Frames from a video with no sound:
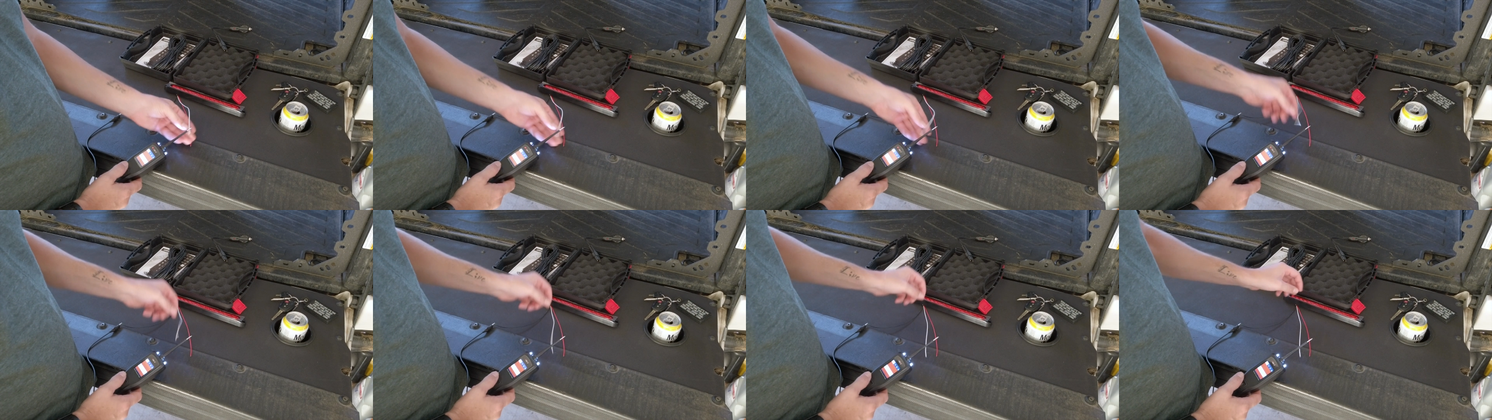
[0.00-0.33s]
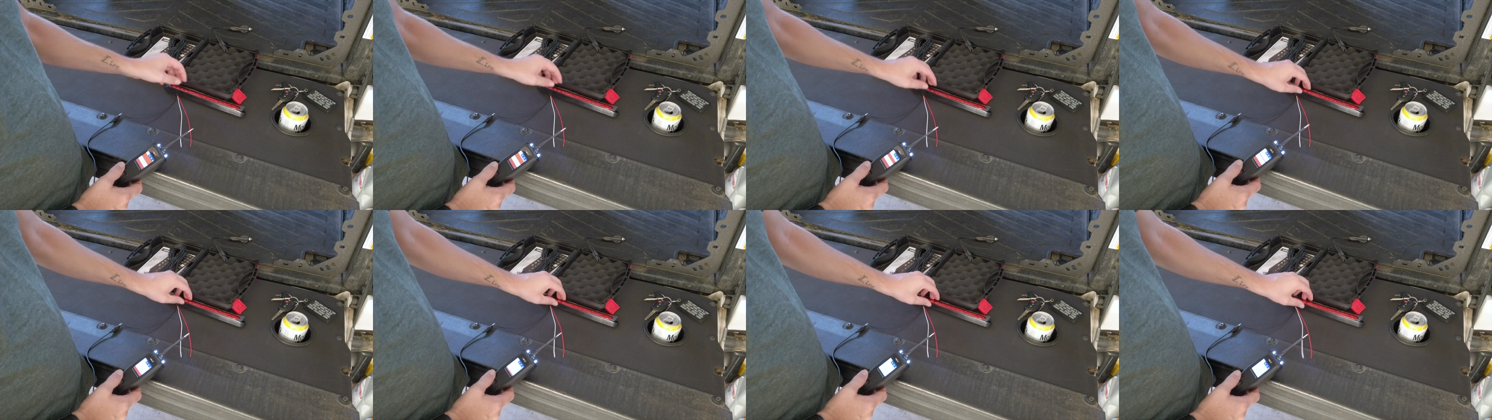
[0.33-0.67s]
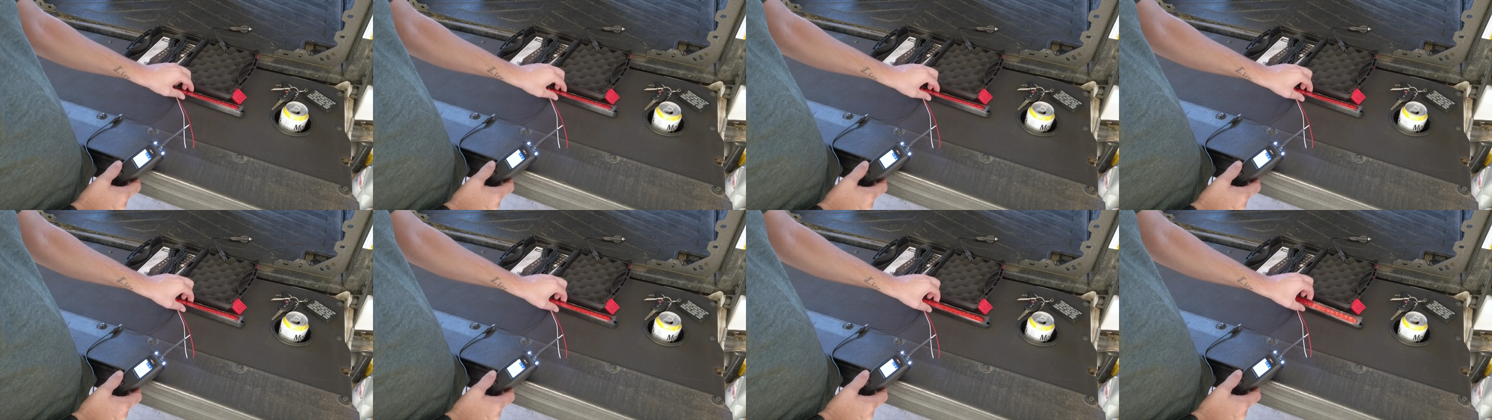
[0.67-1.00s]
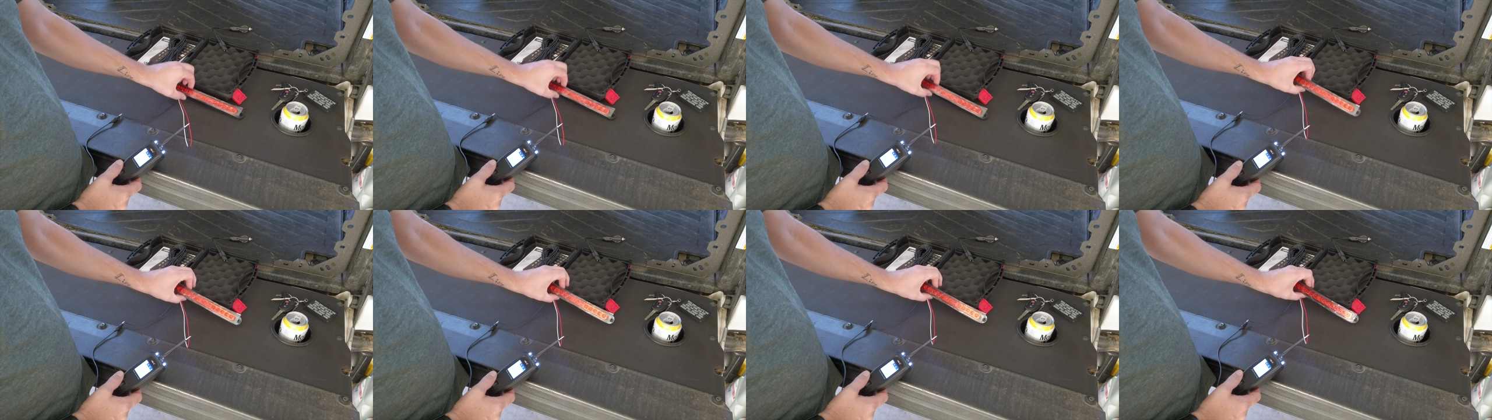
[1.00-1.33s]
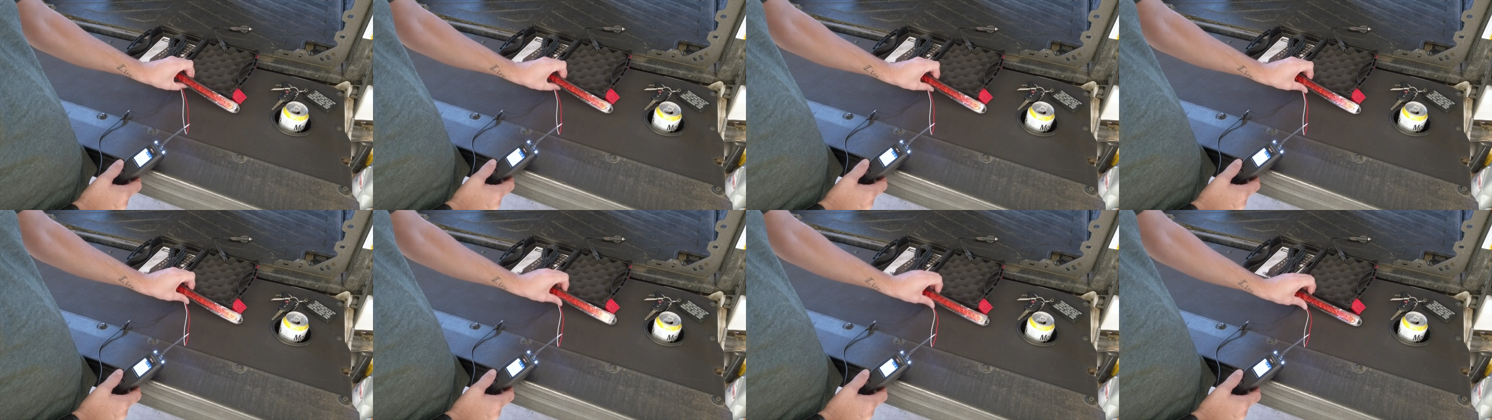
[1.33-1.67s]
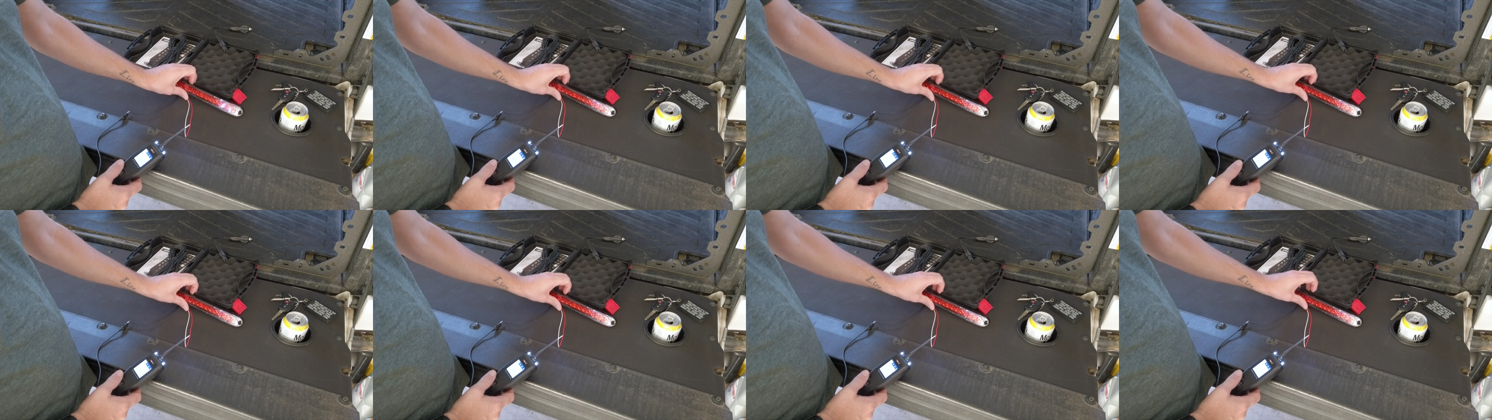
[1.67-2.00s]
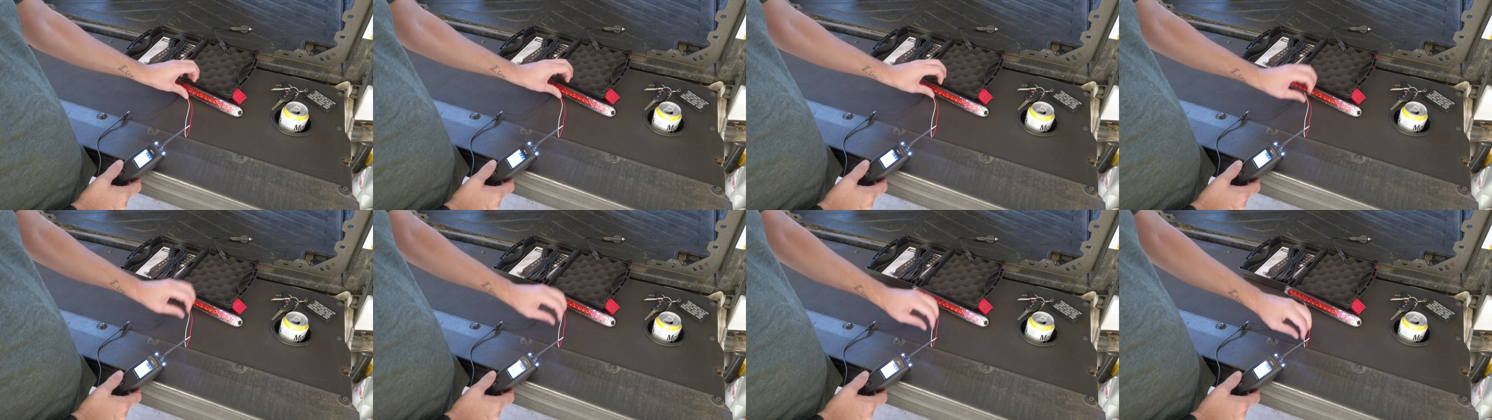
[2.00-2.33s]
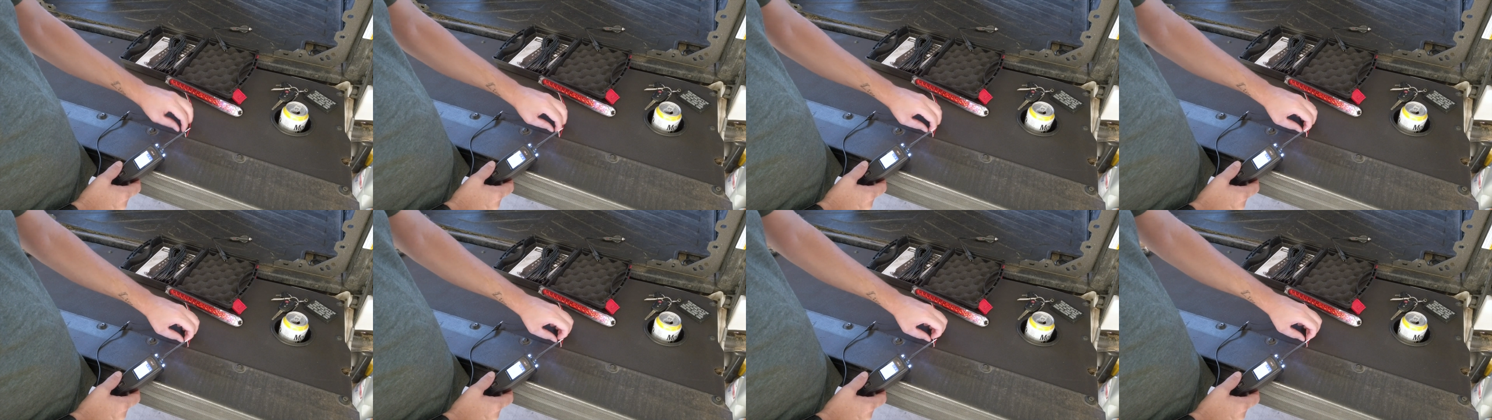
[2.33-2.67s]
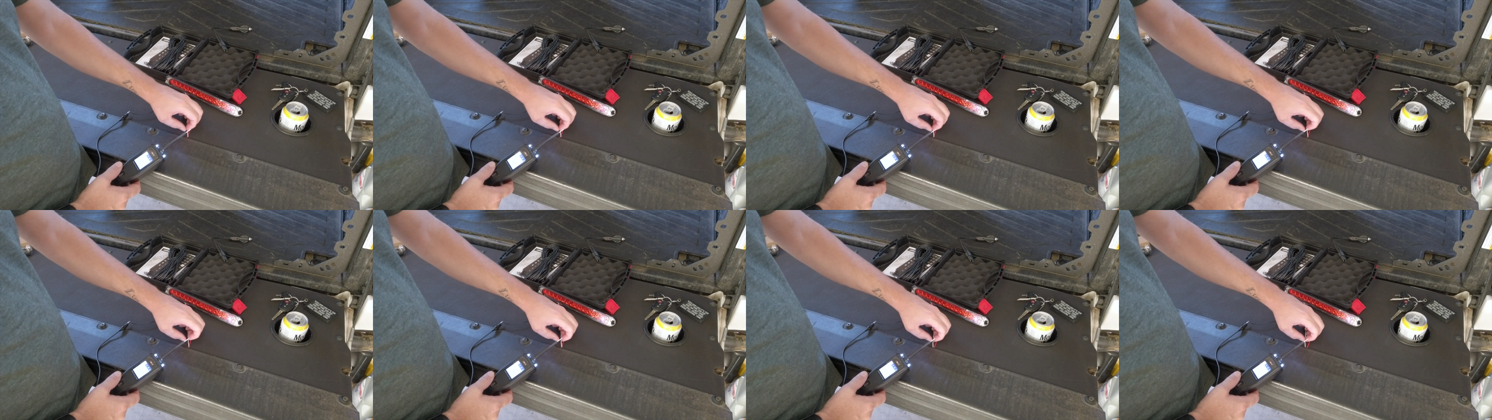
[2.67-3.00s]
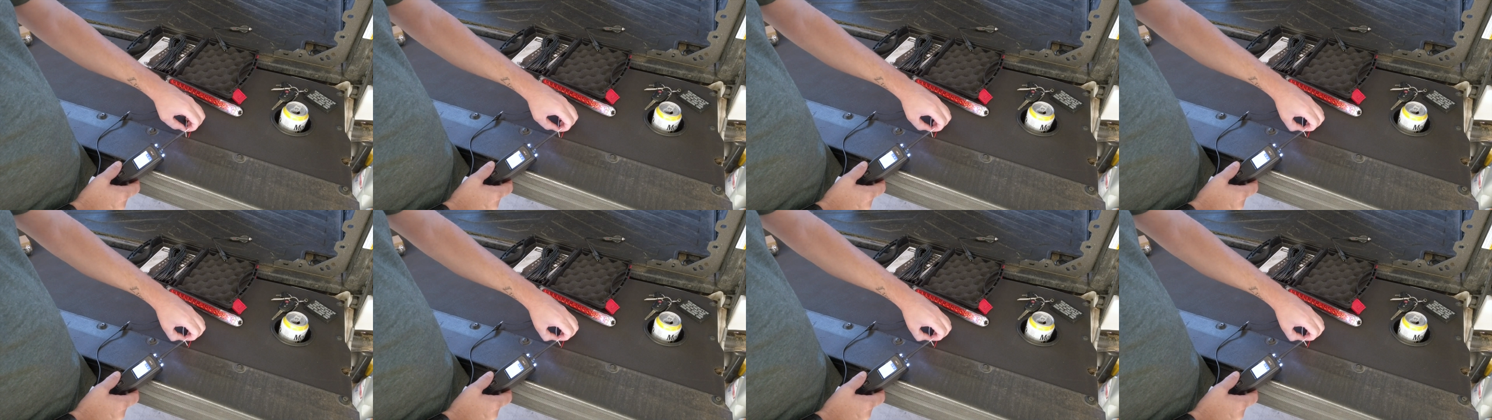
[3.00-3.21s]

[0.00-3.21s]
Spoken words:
Nobody's mouth can be seen.